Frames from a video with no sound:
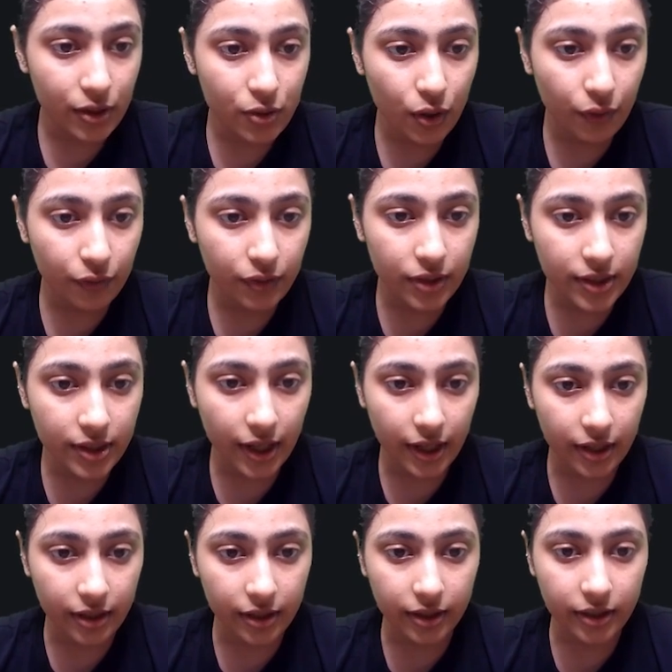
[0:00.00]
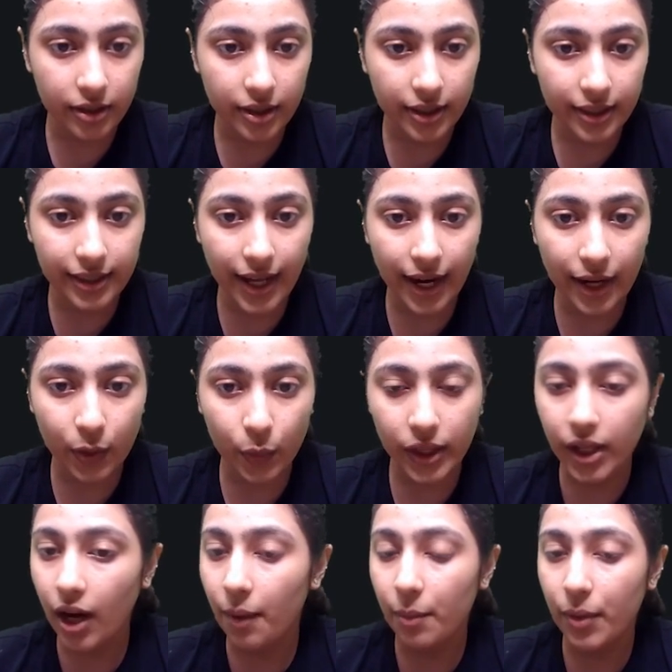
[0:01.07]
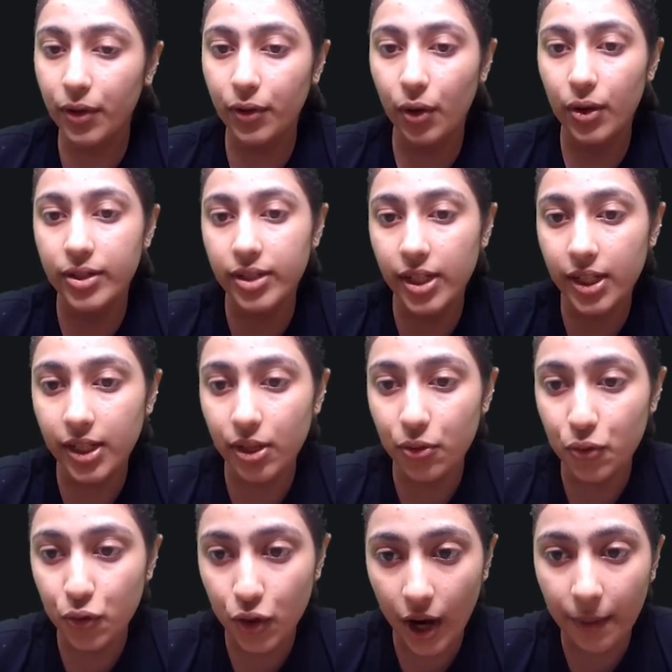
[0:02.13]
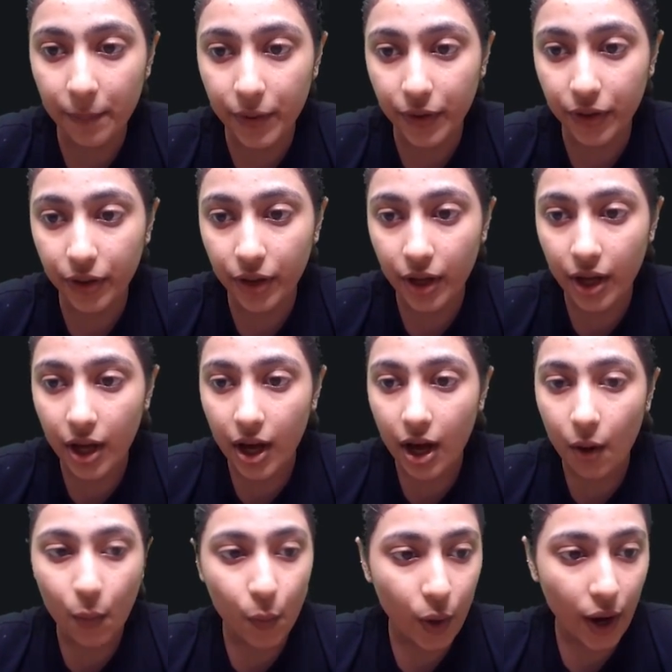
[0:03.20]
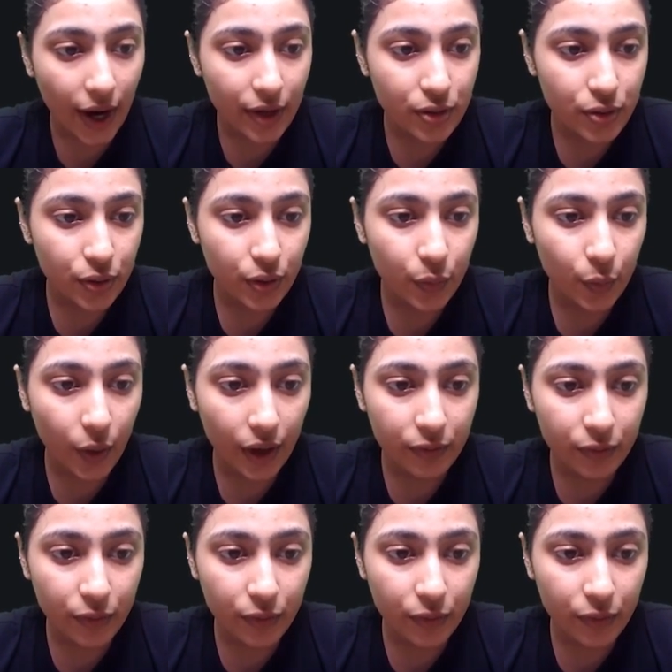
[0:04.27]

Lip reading: of the sector that we come across in this chapter, why should one